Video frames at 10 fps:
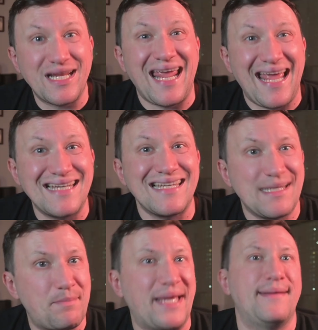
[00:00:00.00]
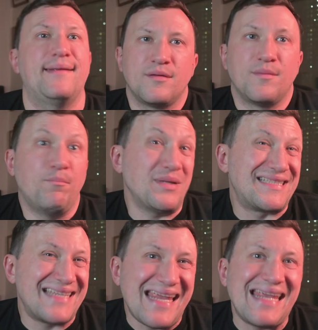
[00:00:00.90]
and independent. But
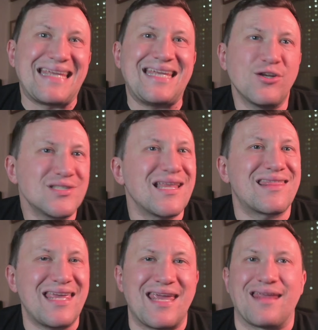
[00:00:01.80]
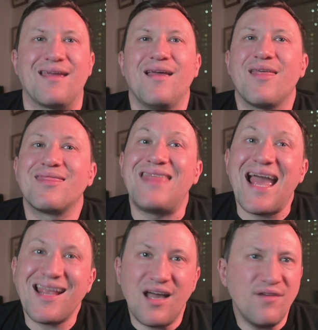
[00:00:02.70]
see, here's the thing
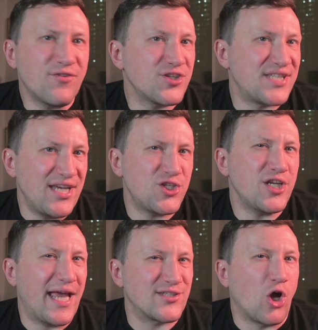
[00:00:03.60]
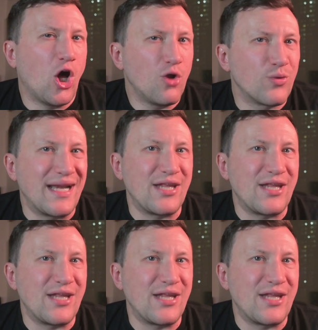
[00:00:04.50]
that conversation has already